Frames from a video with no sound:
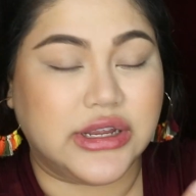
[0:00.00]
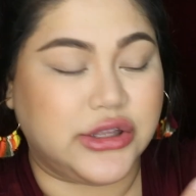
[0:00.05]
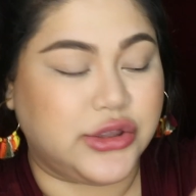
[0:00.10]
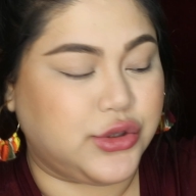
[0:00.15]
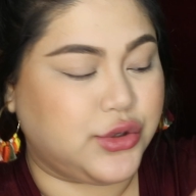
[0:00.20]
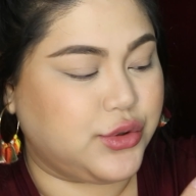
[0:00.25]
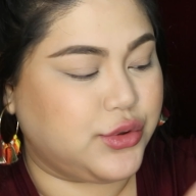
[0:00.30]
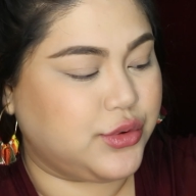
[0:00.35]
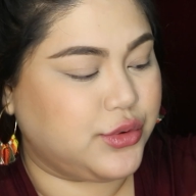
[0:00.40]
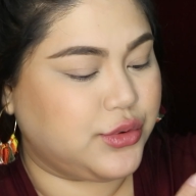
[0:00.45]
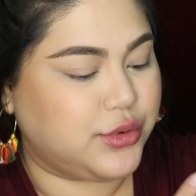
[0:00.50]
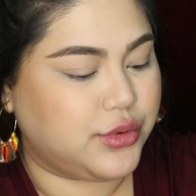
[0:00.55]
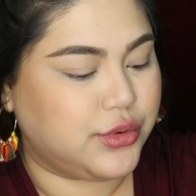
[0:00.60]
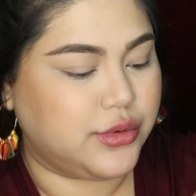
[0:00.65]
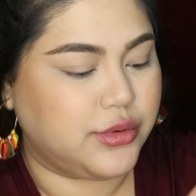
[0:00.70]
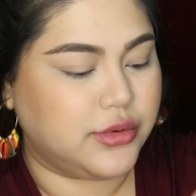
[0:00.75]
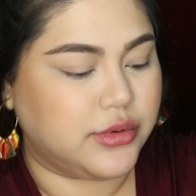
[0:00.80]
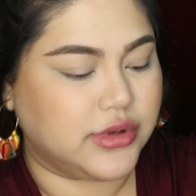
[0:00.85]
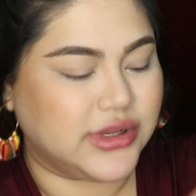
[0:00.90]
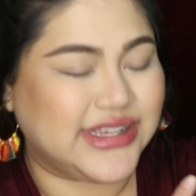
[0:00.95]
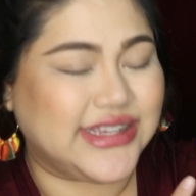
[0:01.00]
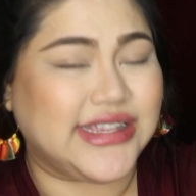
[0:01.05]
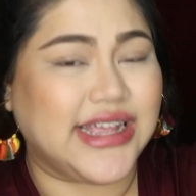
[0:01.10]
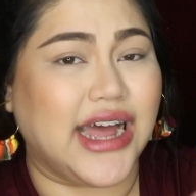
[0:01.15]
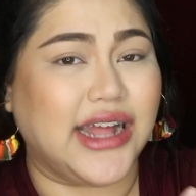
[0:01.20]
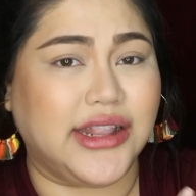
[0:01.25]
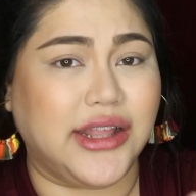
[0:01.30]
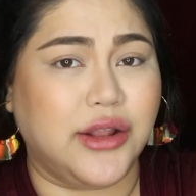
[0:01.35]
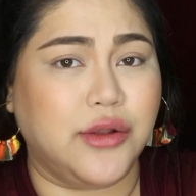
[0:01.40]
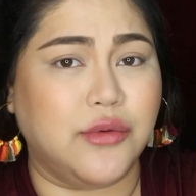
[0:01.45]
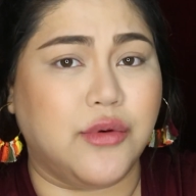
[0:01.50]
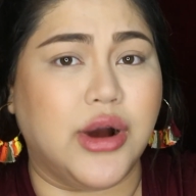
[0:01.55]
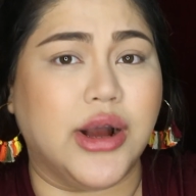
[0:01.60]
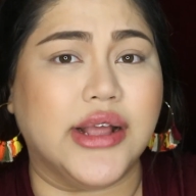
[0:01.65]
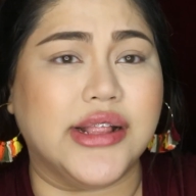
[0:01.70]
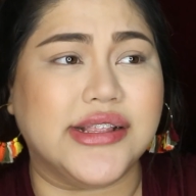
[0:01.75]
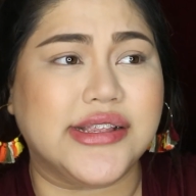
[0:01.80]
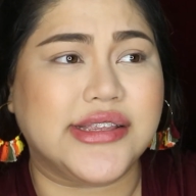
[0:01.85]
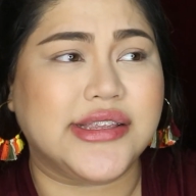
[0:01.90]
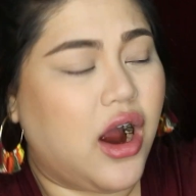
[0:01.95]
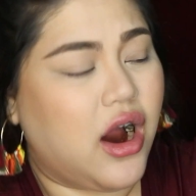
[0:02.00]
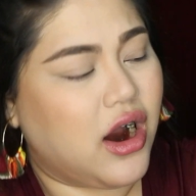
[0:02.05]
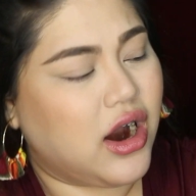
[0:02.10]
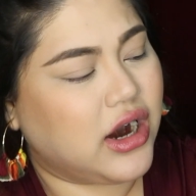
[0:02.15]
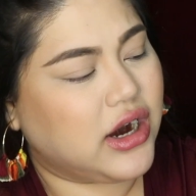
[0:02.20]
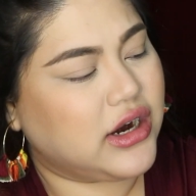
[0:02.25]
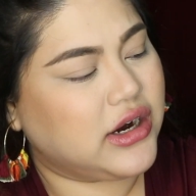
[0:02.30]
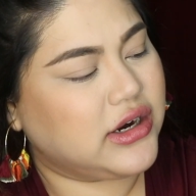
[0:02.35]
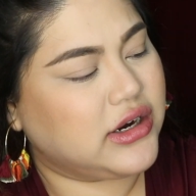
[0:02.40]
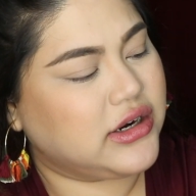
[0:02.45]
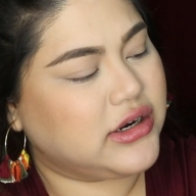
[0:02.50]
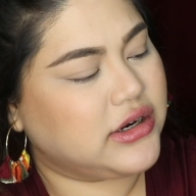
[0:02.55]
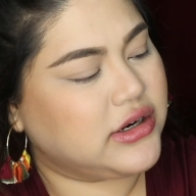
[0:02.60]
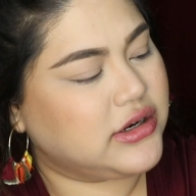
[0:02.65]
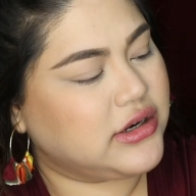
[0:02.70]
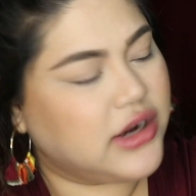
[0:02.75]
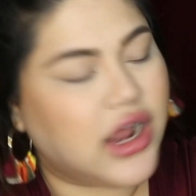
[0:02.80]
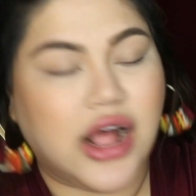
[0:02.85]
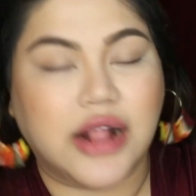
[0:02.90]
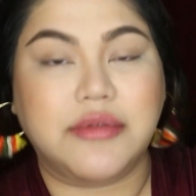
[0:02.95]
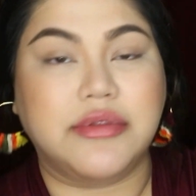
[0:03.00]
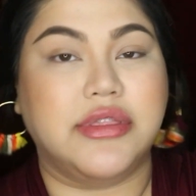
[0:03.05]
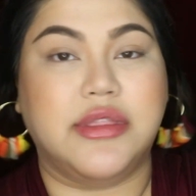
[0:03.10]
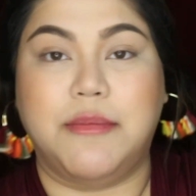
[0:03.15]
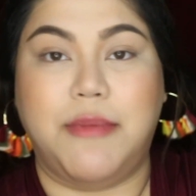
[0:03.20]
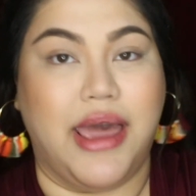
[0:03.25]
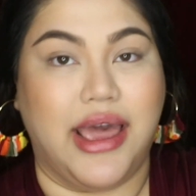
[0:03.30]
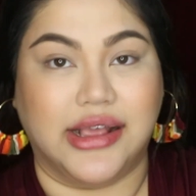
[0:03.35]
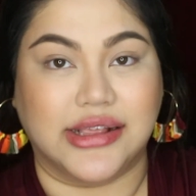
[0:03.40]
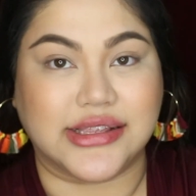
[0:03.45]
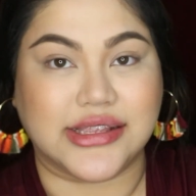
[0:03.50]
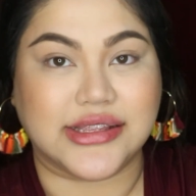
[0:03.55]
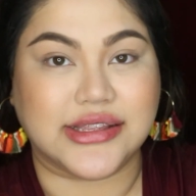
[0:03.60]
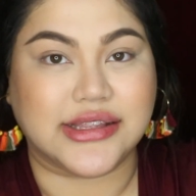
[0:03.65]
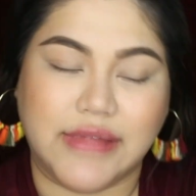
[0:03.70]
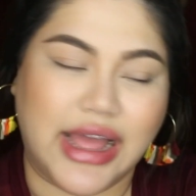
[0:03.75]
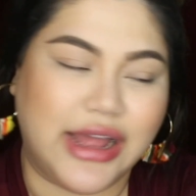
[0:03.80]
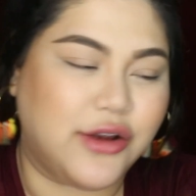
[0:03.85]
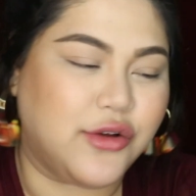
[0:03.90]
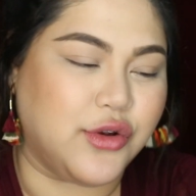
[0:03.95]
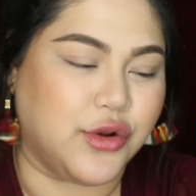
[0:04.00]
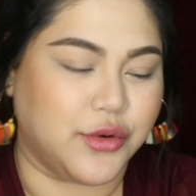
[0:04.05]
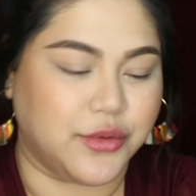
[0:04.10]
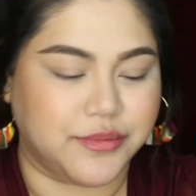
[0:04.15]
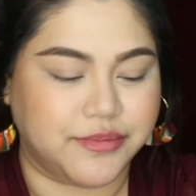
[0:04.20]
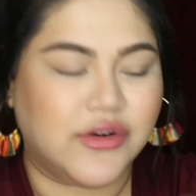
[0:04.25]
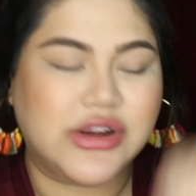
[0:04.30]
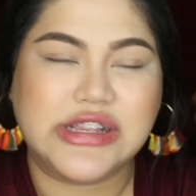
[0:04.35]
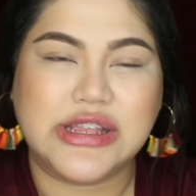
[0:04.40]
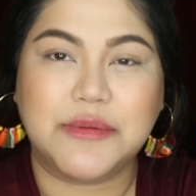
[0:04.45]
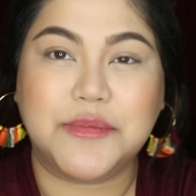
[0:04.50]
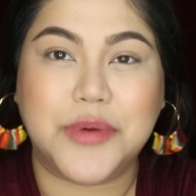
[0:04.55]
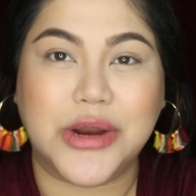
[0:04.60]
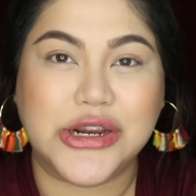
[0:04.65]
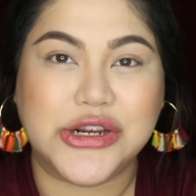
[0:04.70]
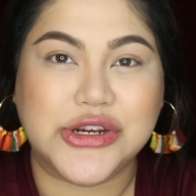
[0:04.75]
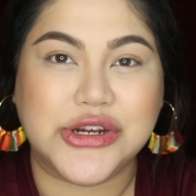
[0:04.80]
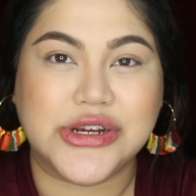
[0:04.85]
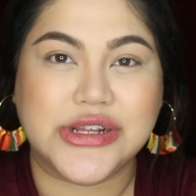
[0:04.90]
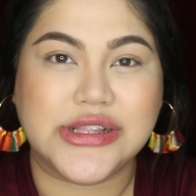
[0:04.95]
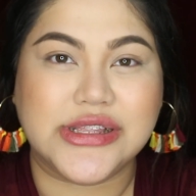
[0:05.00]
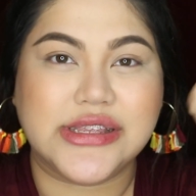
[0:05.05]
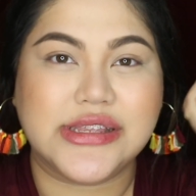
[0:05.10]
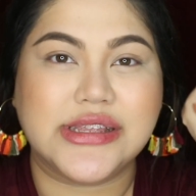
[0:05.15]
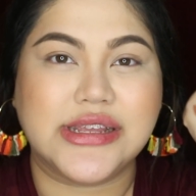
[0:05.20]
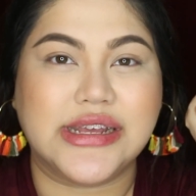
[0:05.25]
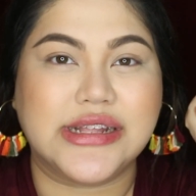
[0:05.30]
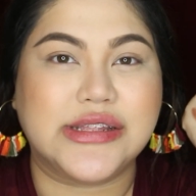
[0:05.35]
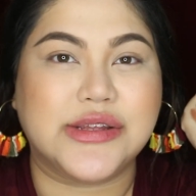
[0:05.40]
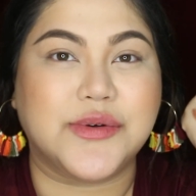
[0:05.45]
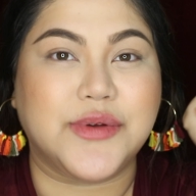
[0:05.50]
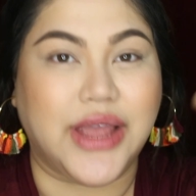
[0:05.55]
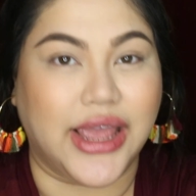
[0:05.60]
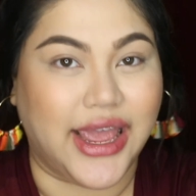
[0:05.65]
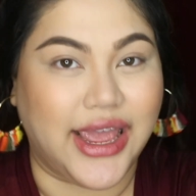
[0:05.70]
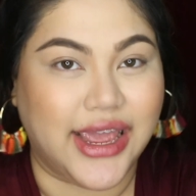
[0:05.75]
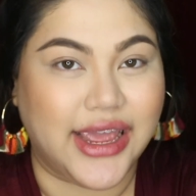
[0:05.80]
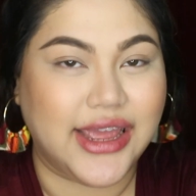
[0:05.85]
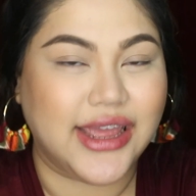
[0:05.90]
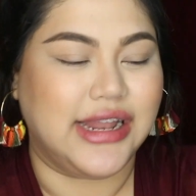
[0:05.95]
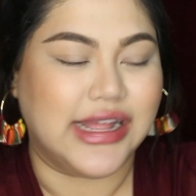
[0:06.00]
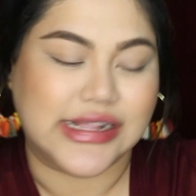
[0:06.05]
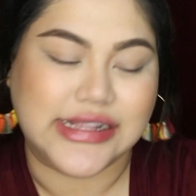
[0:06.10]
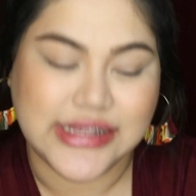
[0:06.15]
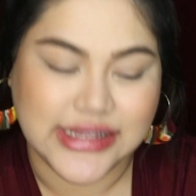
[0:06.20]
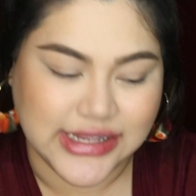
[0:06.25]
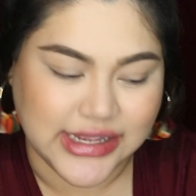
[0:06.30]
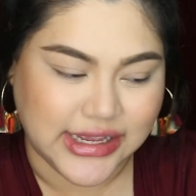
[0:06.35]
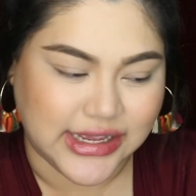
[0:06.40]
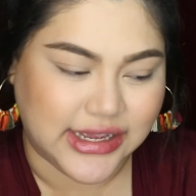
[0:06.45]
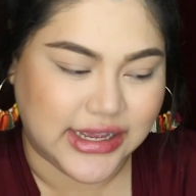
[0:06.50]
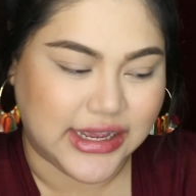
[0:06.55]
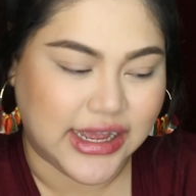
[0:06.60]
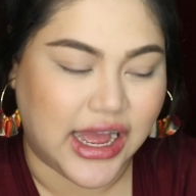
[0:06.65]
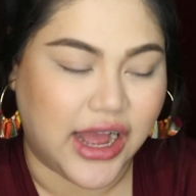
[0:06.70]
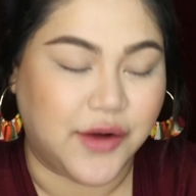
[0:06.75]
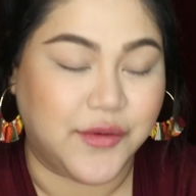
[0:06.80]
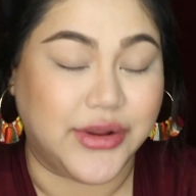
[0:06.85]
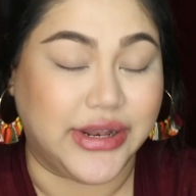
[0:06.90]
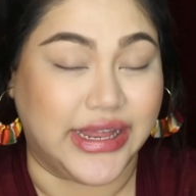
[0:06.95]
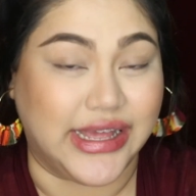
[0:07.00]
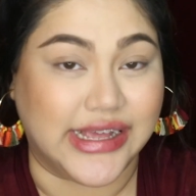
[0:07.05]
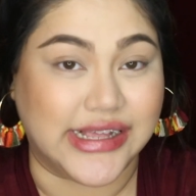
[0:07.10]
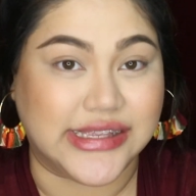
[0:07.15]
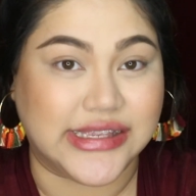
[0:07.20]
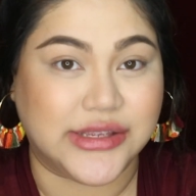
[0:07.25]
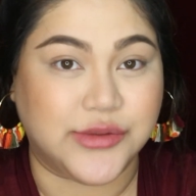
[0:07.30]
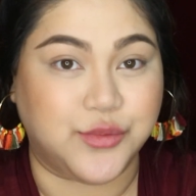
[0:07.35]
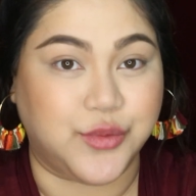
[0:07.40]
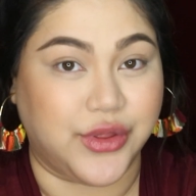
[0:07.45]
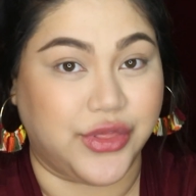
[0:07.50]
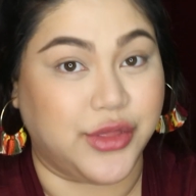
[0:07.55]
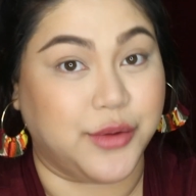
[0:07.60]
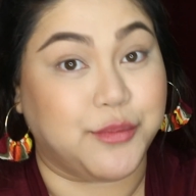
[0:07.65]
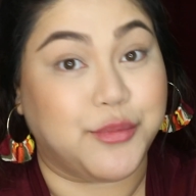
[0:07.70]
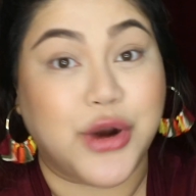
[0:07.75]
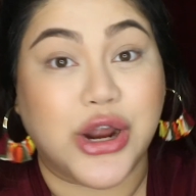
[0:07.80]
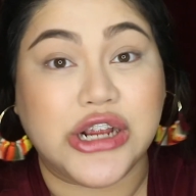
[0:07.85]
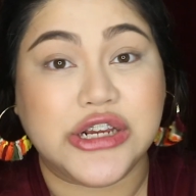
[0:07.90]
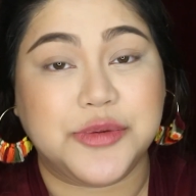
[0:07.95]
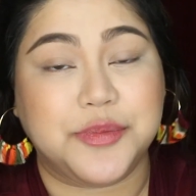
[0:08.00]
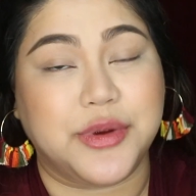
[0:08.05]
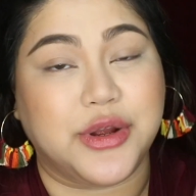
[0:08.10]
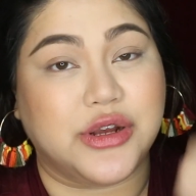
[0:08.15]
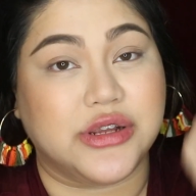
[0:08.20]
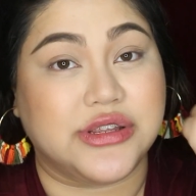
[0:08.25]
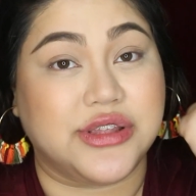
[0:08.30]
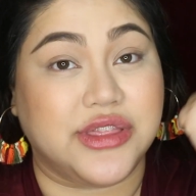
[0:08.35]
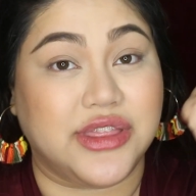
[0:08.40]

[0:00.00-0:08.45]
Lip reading: The 2 satin ones are not the best. I don't know. First impressions, it's okay. Let's see how it is with the brush because